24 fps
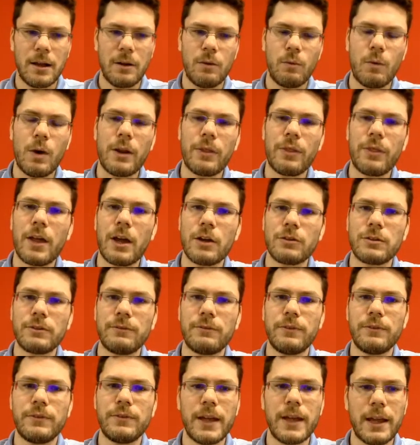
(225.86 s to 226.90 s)

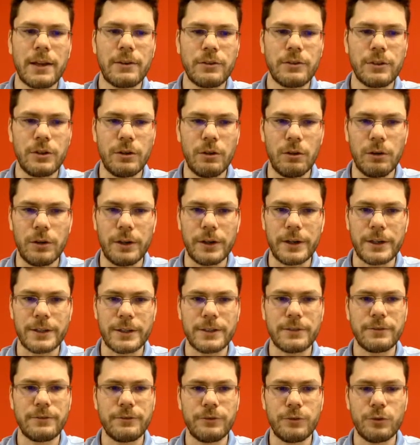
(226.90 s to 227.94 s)

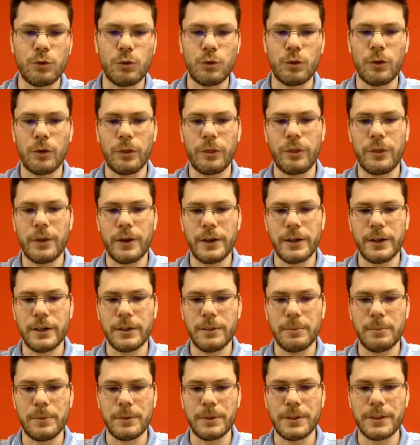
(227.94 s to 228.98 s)
$1,500 for
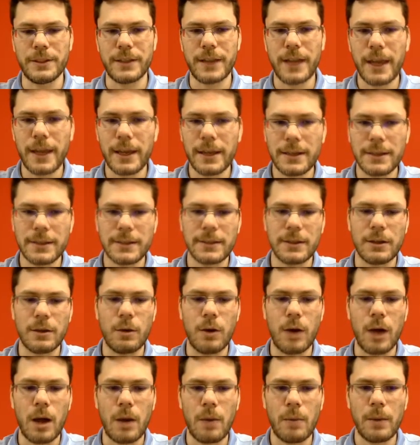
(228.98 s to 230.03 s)
32%. So
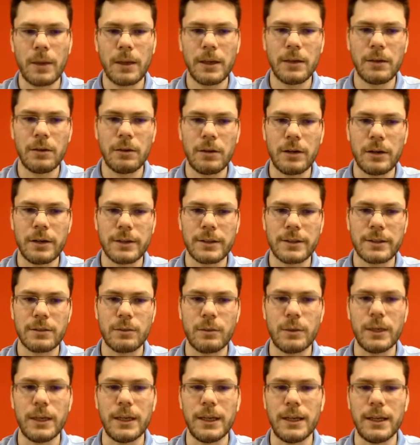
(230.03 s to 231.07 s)
how many dollars
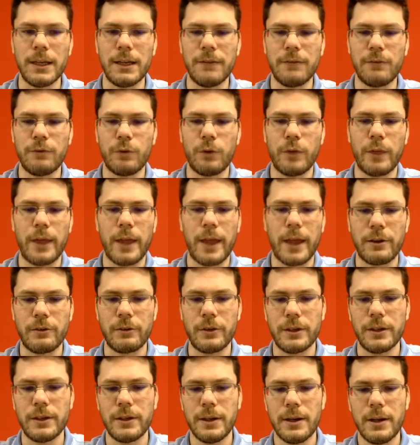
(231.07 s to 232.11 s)
we need for the
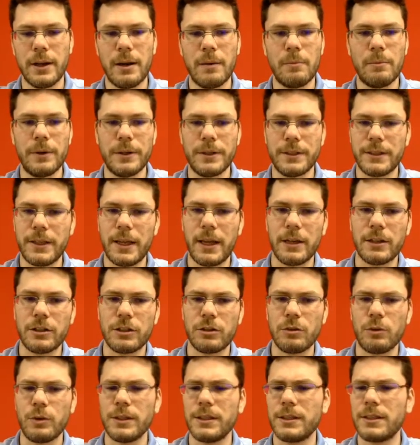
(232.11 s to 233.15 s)
100%?
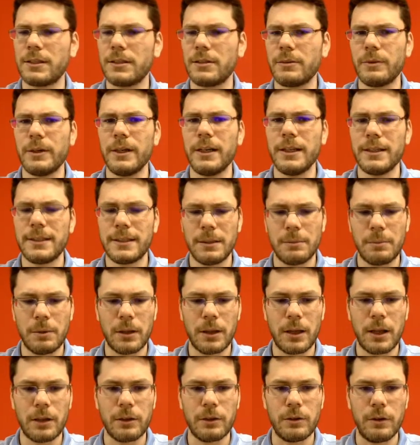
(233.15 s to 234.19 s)
So it's really simple
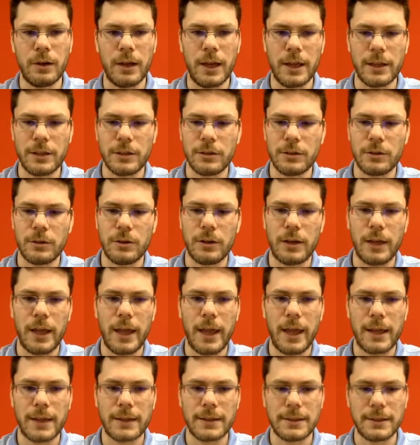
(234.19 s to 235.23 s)
calculation.
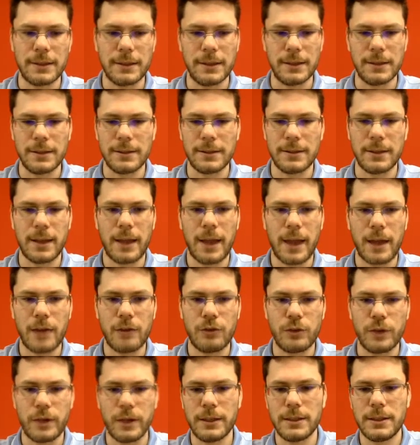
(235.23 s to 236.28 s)
X is
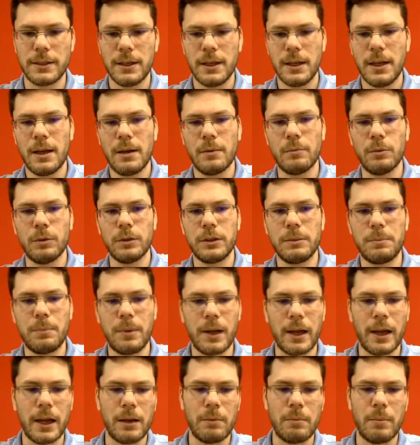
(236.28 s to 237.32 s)
100
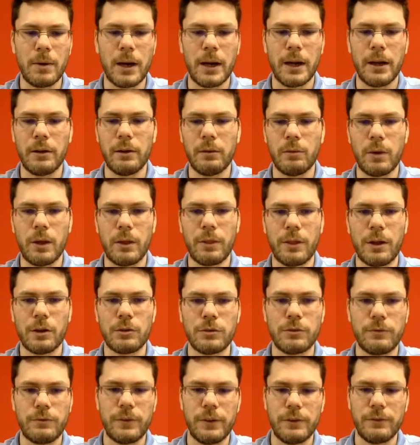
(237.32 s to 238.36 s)
multiplied by
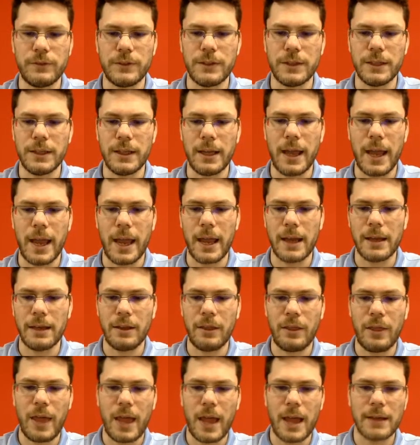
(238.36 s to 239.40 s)
1050 and
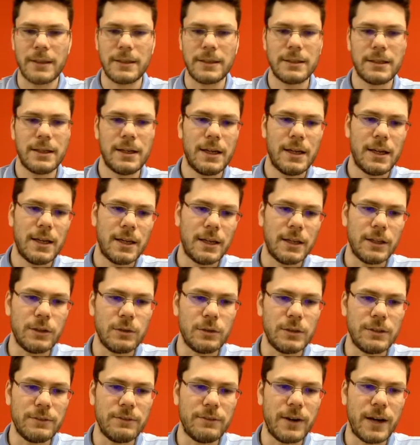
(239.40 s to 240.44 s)
that you
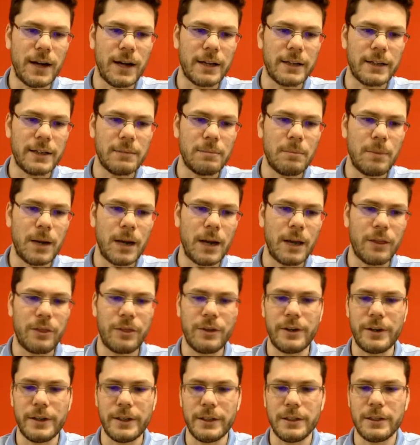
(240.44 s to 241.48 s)
divide it by
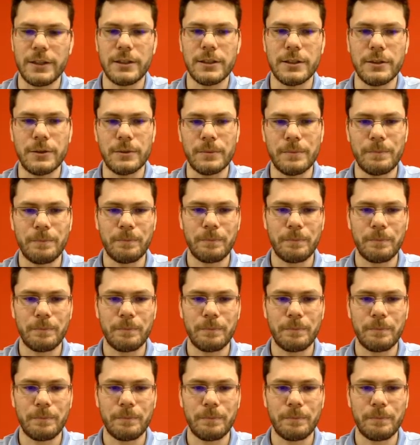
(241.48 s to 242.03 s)
32